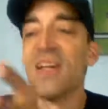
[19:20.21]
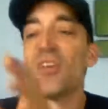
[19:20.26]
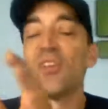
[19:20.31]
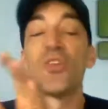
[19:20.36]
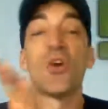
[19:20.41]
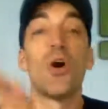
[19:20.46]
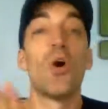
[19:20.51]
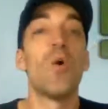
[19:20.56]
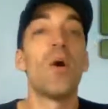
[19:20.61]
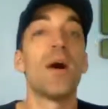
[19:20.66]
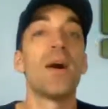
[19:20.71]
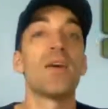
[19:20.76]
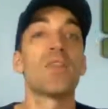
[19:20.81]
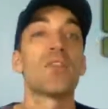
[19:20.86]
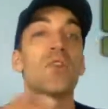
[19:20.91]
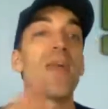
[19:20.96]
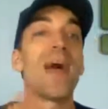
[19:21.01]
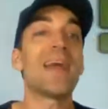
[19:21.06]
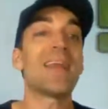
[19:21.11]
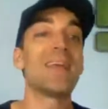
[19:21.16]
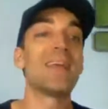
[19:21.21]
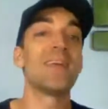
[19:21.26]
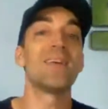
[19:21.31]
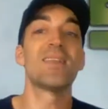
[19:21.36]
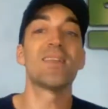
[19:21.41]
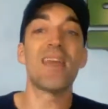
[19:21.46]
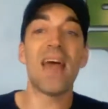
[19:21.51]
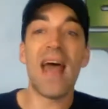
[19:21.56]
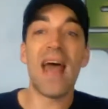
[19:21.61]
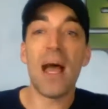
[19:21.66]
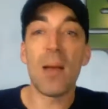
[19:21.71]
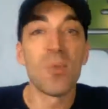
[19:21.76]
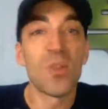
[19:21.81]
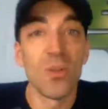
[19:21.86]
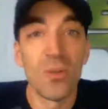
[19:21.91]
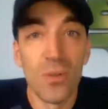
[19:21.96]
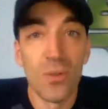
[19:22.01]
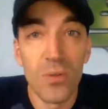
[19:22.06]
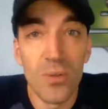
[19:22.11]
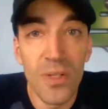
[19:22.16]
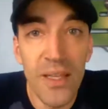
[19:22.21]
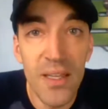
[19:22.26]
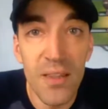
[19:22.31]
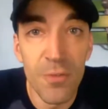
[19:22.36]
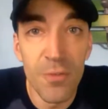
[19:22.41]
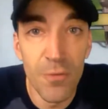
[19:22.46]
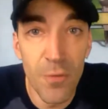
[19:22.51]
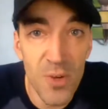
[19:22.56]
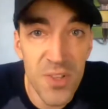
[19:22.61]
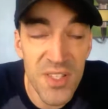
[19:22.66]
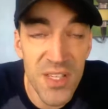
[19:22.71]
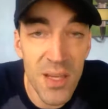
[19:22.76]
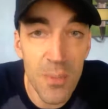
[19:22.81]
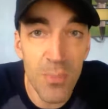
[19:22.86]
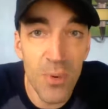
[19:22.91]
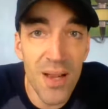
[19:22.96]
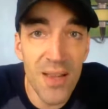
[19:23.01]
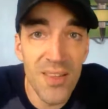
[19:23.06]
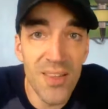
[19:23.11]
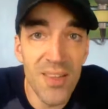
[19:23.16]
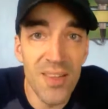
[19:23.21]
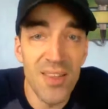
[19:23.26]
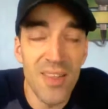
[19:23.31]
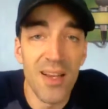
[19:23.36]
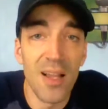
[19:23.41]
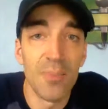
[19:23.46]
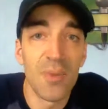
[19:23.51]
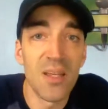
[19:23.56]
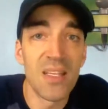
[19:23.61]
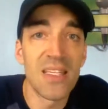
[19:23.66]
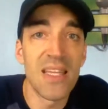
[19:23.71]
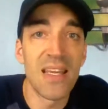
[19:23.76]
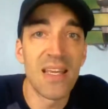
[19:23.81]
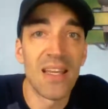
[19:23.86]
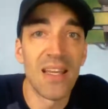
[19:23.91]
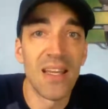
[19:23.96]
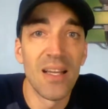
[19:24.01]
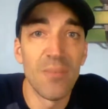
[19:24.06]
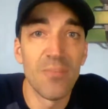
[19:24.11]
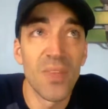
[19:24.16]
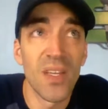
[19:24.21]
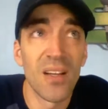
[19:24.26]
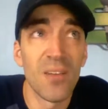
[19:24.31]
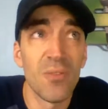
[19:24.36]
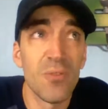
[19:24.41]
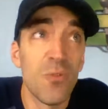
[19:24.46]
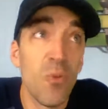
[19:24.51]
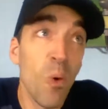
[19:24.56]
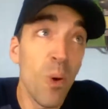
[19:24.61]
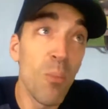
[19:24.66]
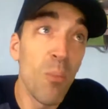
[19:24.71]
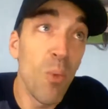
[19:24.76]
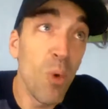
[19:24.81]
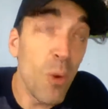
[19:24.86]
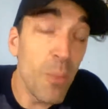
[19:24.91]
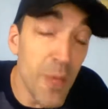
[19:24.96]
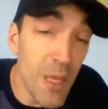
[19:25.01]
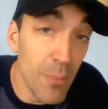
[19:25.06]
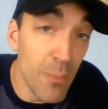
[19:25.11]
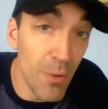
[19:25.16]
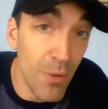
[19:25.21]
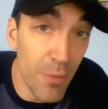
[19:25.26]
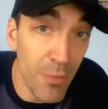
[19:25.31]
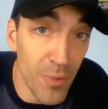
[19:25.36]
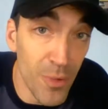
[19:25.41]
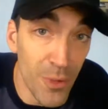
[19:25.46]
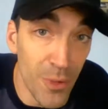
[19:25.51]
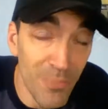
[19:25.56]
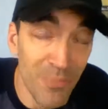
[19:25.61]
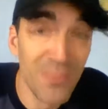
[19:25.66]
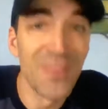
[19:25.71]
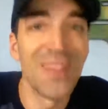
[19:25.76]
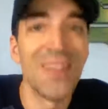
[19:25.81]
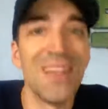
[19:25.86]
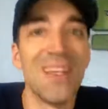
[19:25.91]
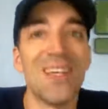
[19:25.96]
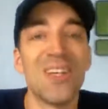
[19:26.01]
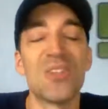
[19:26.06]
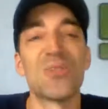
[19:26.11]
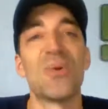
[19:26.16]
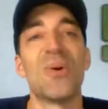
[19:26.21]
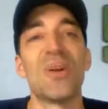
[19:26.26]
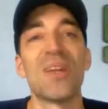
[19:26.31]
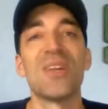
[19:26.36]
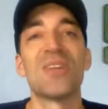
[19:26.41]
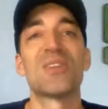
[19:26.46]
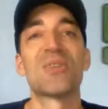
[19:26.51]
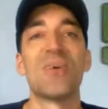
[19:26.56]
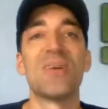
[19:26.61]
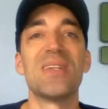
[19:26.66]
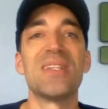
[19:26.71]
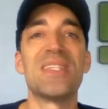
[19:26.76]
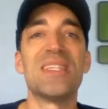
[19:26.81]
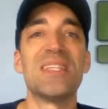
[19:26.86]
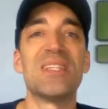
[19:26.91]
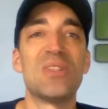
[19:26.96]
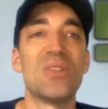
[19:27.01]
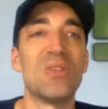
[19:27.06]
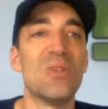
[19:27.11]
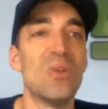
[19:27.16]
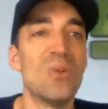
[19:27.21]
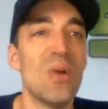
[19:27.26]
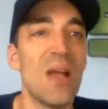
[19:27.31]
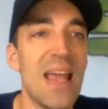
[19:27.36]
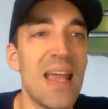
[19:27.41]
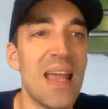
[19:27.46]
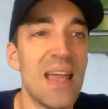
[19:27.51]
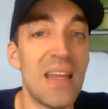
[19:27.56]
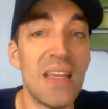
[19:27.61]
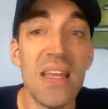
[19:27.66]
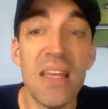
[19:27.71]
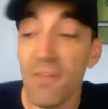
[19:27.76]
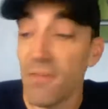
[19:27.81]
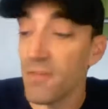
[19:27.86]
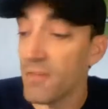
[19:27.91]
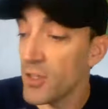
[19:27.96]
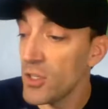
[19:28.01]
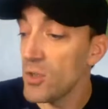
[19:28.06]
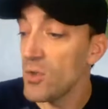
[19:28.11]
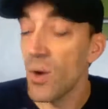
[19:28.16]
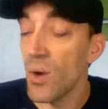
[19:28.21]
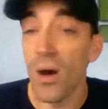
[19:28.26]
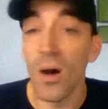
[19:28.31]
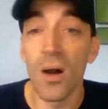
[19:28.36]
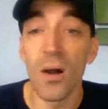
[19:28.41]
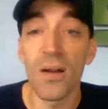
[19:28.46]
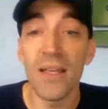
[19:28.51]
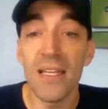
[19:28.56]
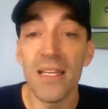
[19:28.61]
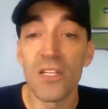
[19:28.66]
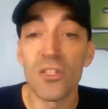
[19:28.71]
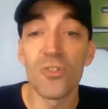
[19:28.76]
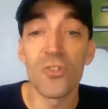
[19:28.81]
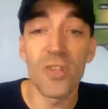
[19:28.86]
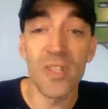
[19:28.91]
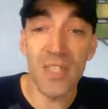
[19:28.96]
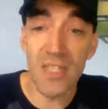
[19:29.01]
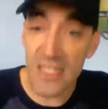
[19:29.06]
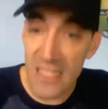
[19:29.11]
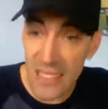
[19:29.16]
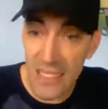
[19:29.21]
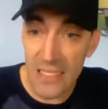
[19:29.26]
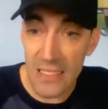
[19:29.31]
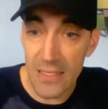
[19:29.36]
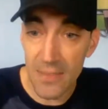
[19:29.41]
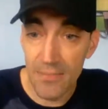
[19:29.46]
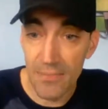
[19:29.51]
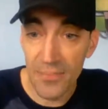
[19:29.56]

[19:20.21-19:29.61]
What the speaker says: So that is absolutely the 4-step process that I'll be taking 4 more people through in 2022. And if you are interested,